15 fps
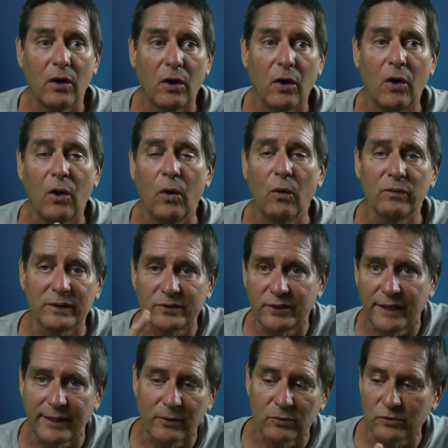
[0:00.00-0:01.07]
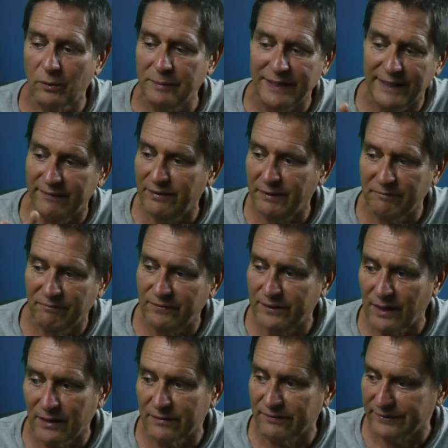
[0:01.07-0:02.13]
all the channels, I'll be giving
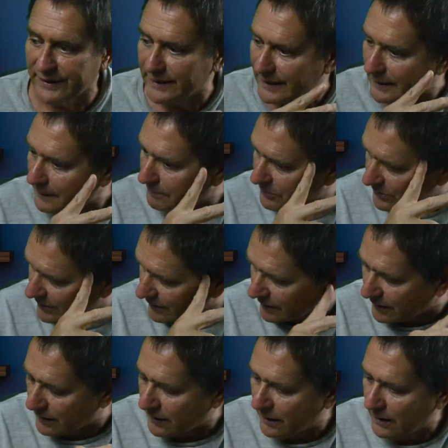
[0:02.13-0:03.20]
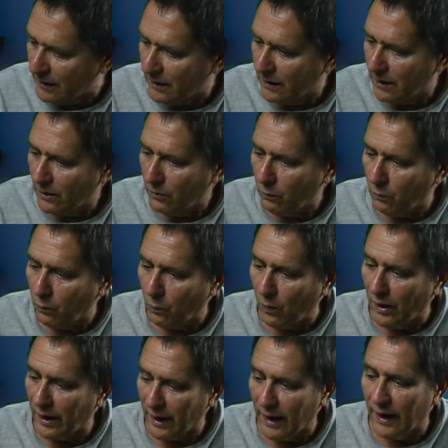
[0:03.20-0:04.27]
photography tips and
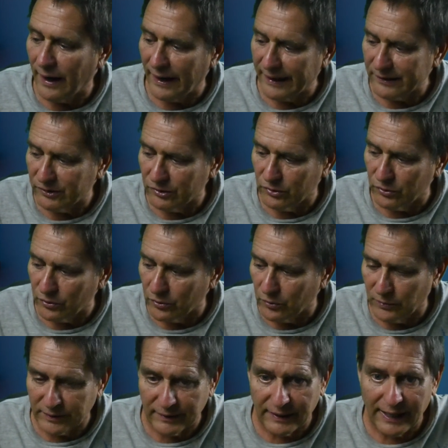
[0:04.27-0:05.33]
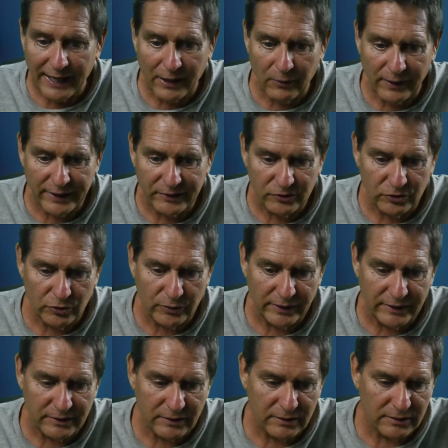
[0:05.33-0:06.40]
what I do and how I do
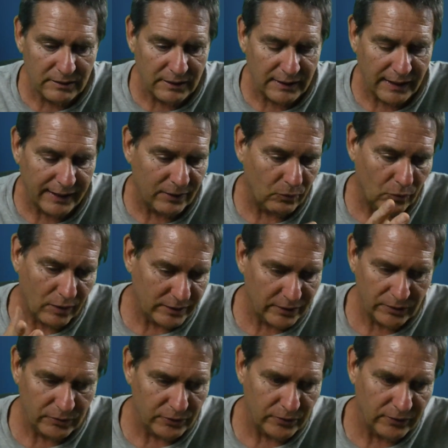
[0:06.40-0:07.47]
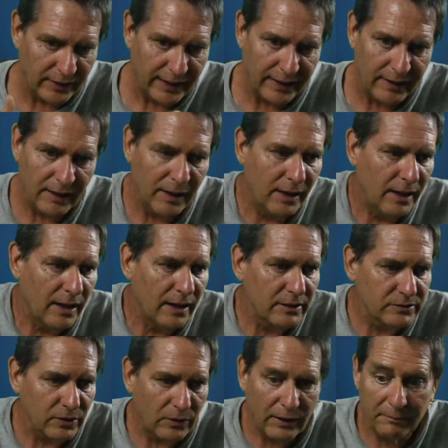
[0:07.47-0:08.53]
it to kind of walk you through that.
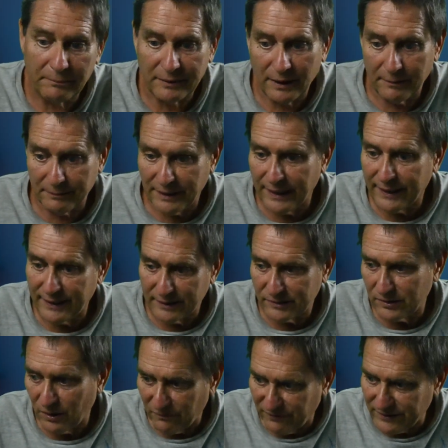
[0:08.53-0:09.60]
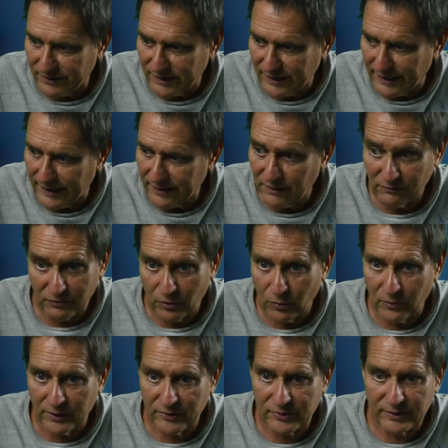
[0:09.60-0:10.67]
So I'm taking a selfie stick, of
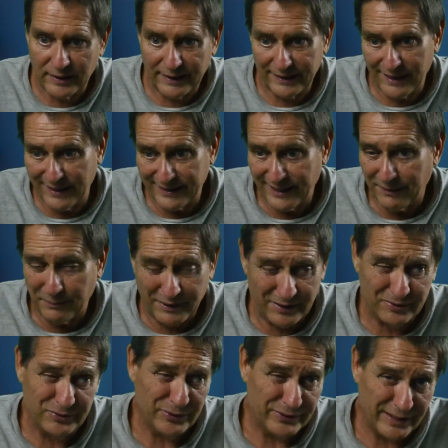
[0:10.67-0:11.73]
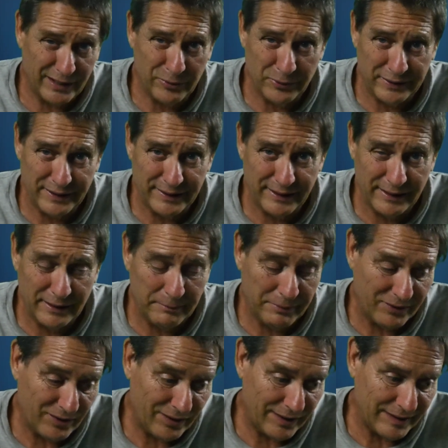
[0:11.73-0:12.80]
course. I think I'm gonna throw another one in there
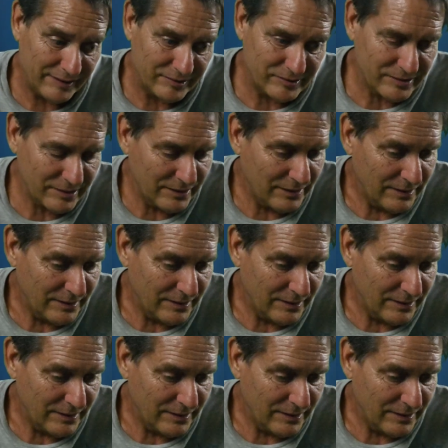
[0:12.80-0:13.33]
because